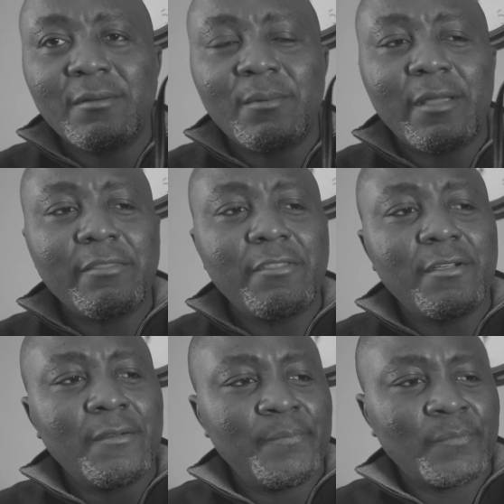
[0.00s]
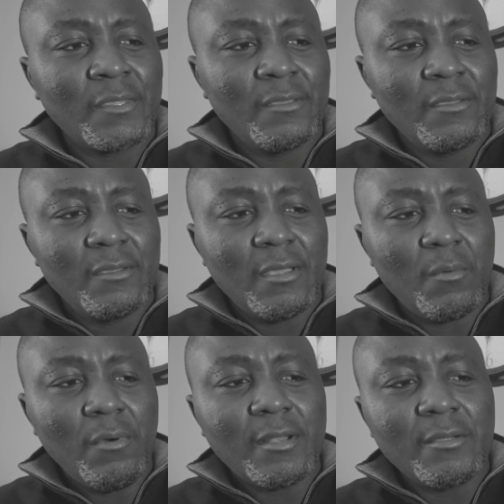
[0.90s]
right there.
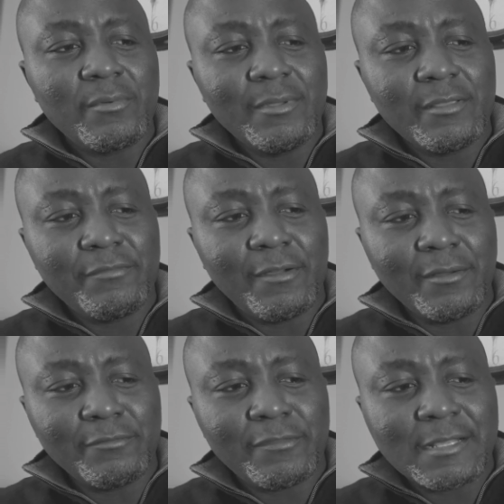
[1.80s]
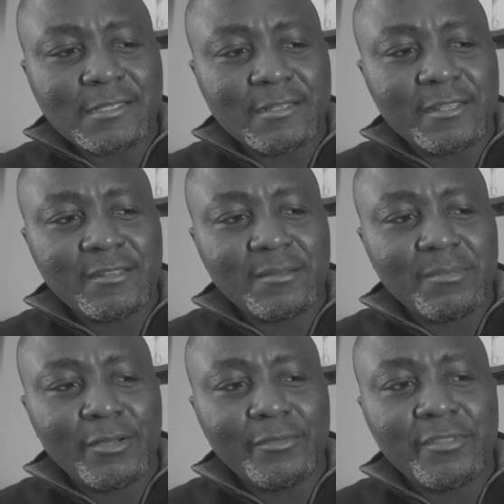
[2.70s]
And what I really found fascinating
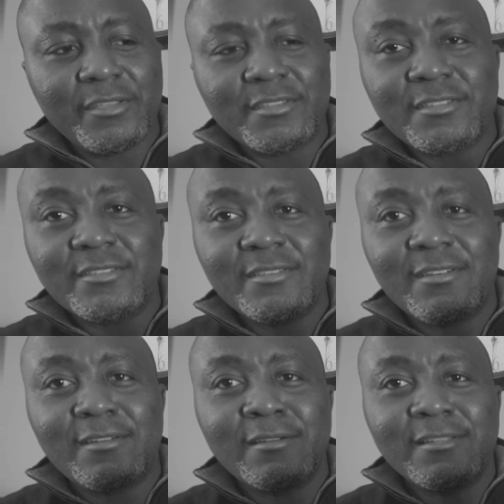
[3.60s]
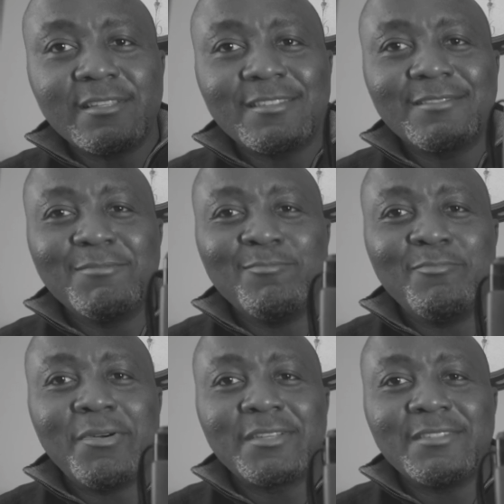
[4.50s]
about this are these
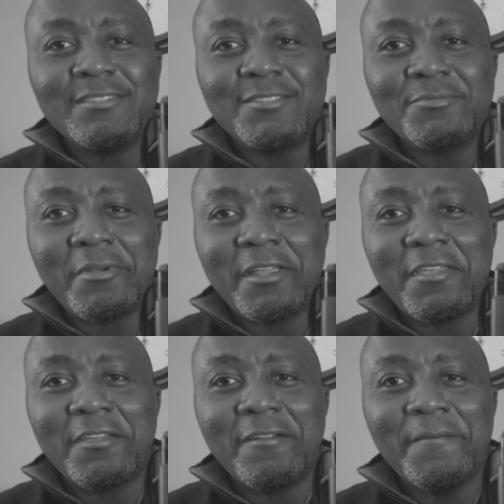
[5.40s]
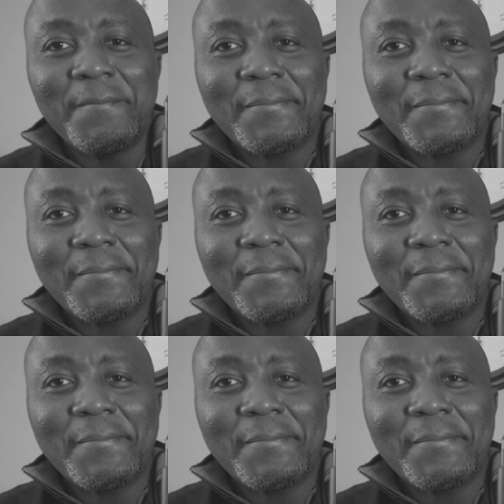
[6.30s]
buttons right here.